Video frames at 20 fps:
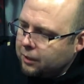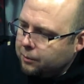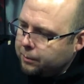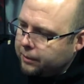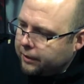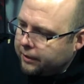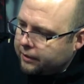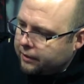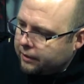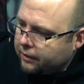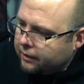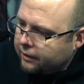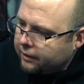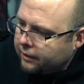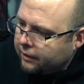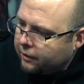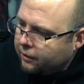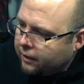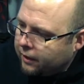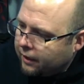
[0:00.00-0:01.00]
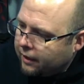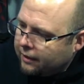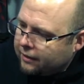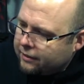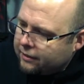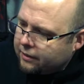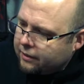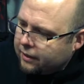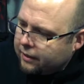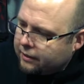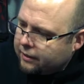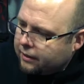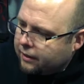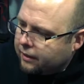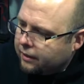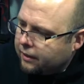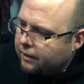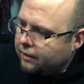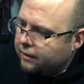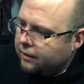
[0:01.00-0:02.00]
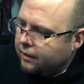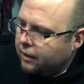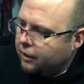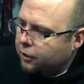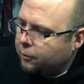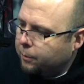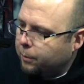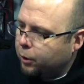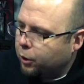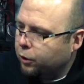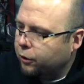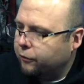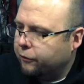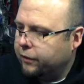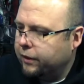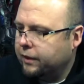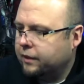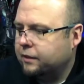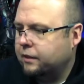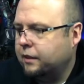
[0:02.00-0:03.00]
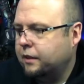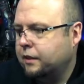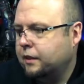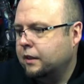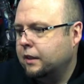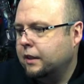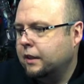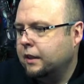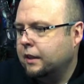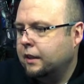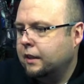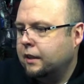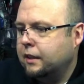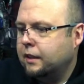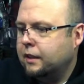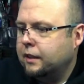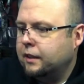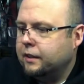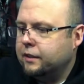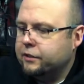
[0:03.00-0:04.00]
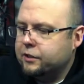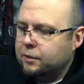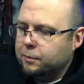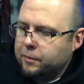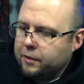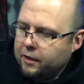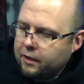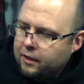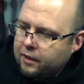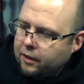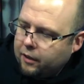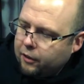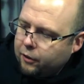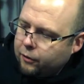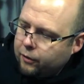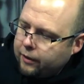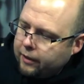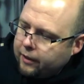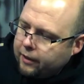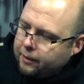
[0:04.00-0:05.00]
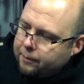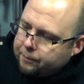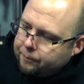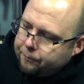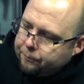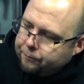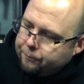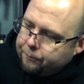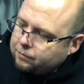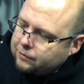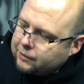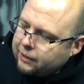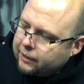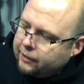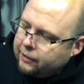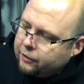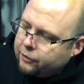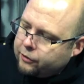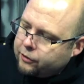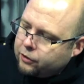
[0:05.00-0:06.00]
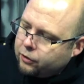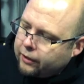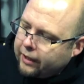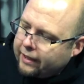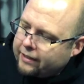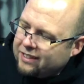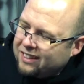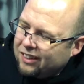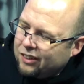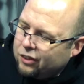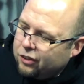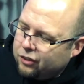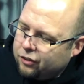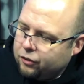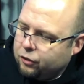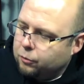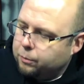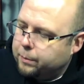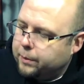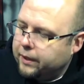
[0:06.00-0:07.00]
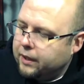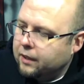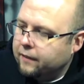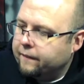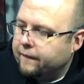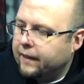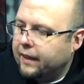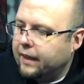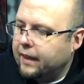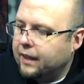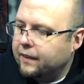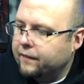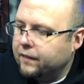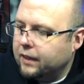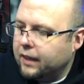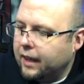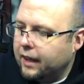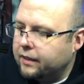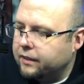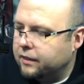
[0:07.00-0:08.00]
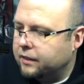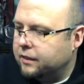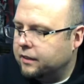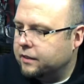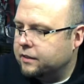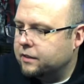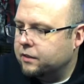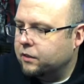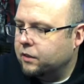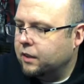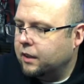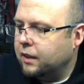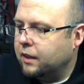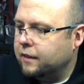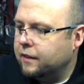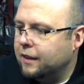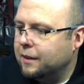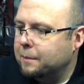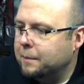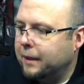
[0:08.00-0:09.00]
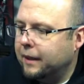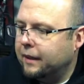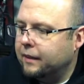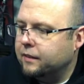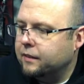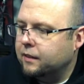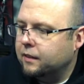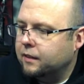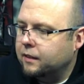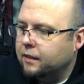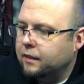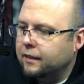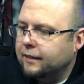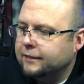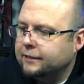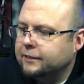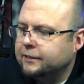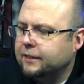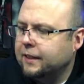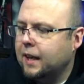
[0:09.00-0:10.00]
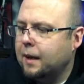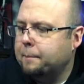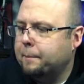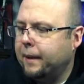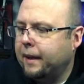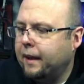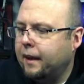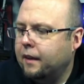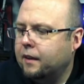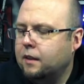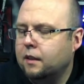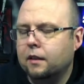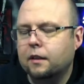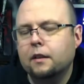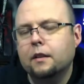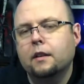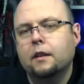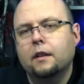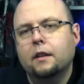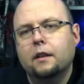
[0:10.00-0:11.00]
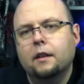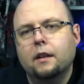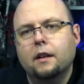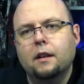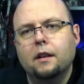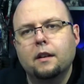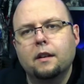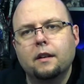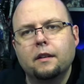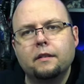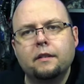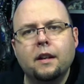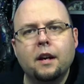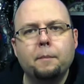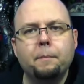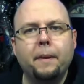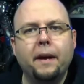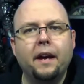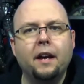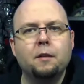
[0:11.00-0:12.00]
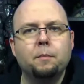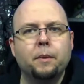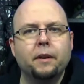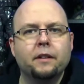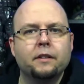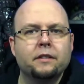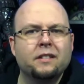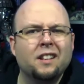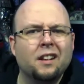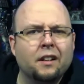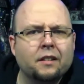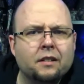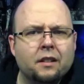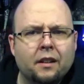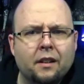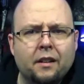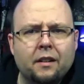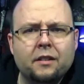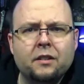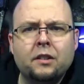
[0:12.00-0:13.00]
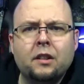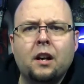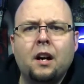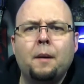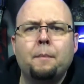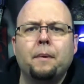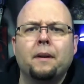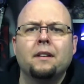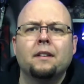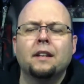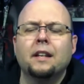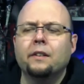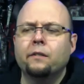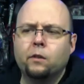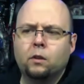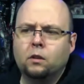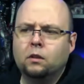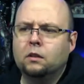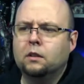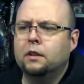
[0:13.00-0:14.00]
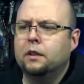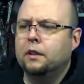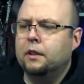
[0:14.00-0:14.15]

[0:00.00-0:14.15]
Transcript: But yeah, it's not perfect. Some of the coloring, still has a little bit of that heavy-handedness in the paint. It's not bad, but it's not top level